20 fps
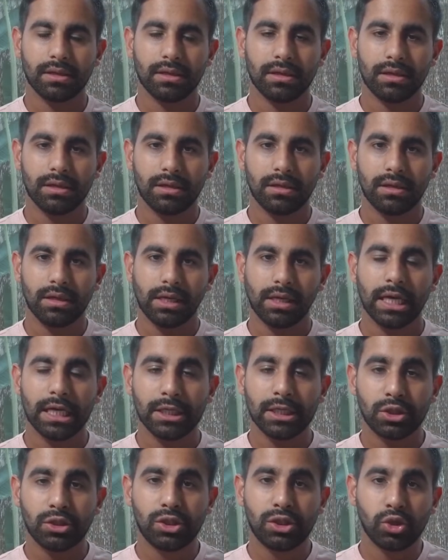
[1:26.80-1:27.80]

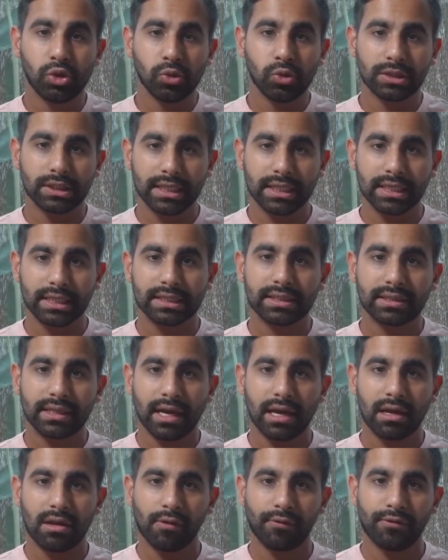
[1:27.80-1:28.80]
Inducing a state
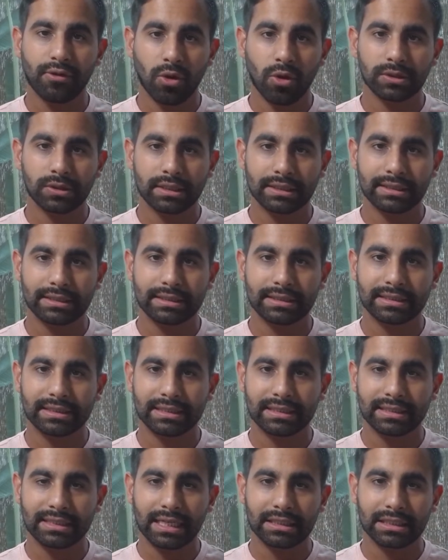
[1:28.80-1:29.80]
of gnosis is
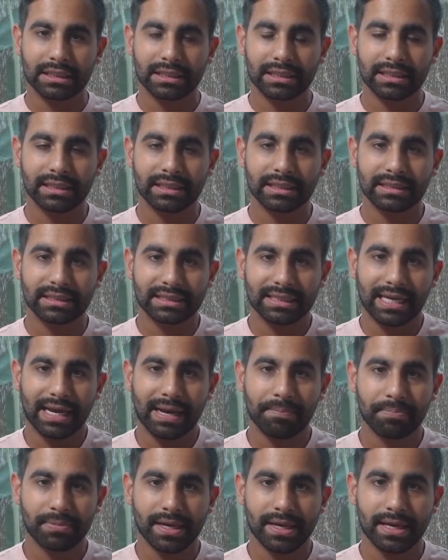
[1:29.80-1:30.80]
essentially the same
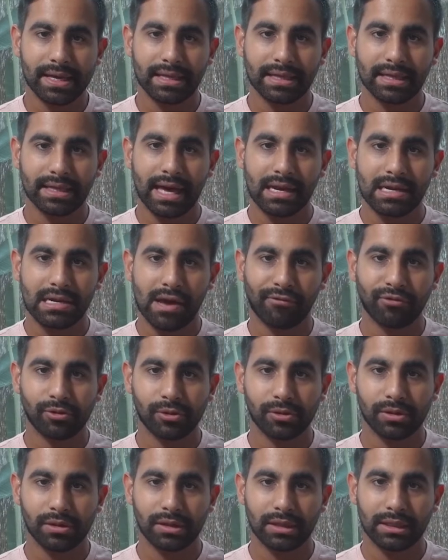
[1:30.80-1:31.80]
thing that Neville
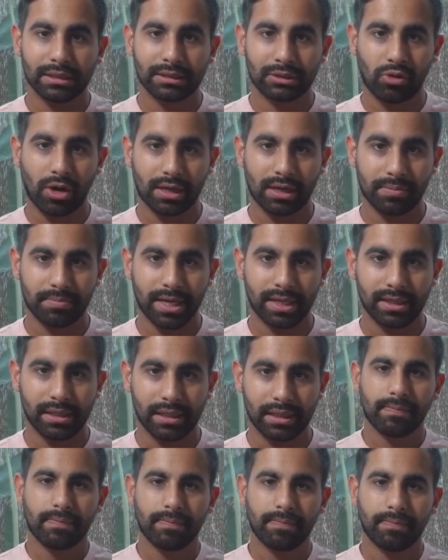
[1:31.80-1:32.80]
is recommending.
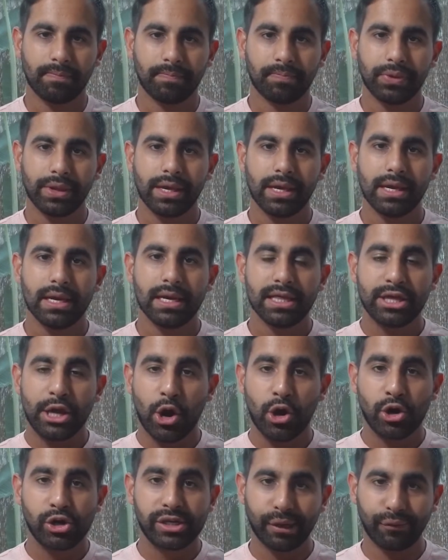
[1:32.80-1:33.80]
There are
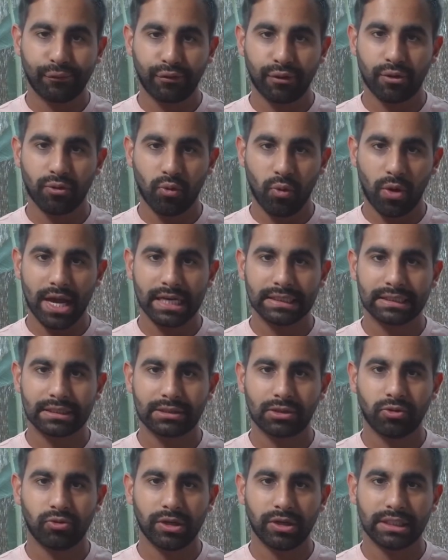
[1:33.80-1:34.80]
different ways to
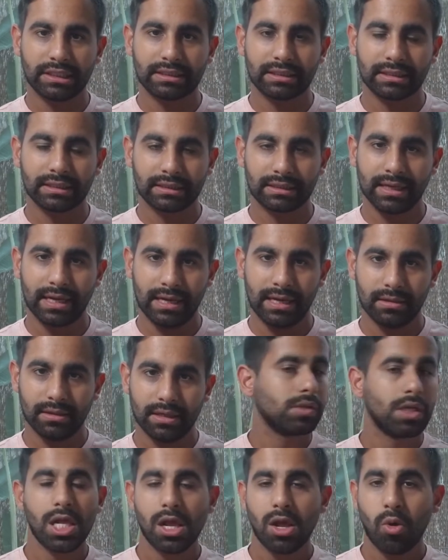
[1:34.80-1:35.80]
reach the state.
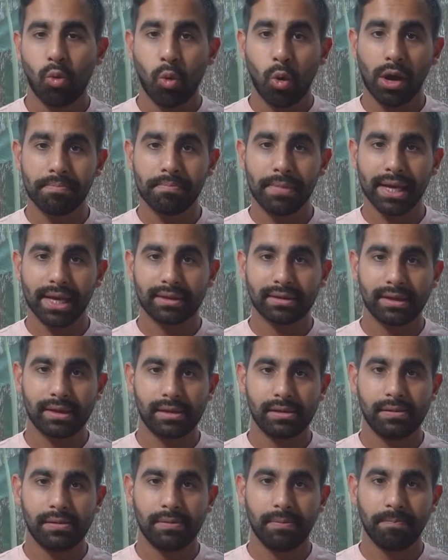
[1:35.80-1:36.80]
One
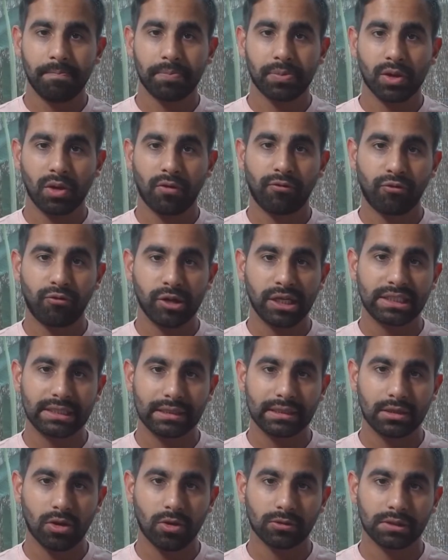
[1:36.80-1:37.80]
method of reaching
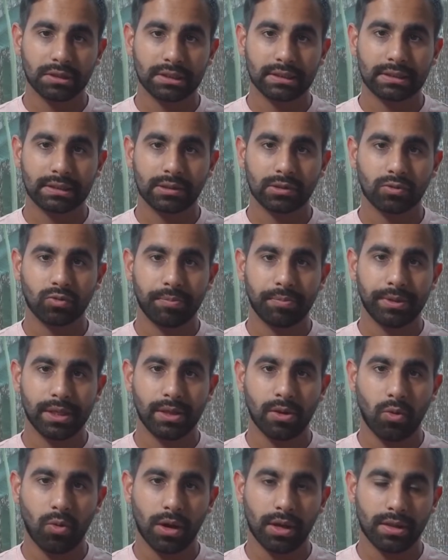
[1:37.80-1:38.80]
gnosis would be the
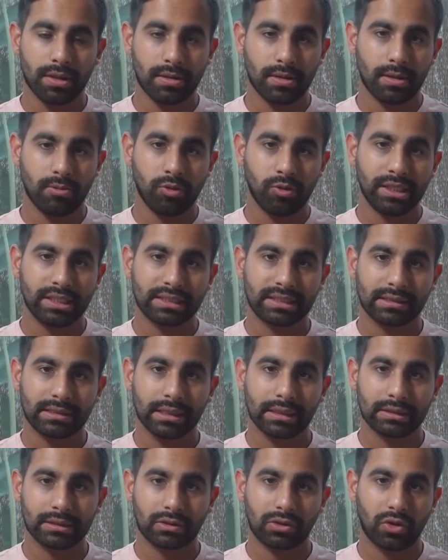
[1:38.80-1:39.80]
one we
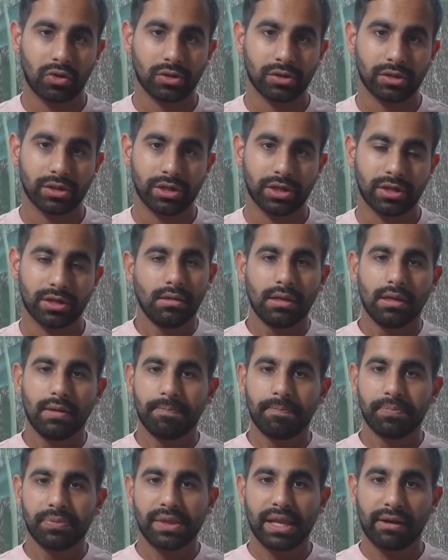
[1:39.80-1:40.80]
discussed earlier,
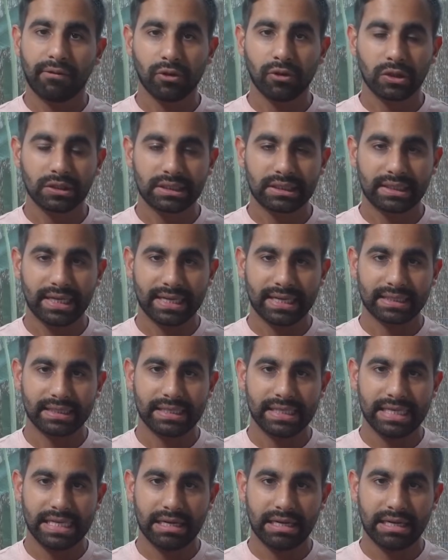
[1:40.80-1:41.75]
Neville's technique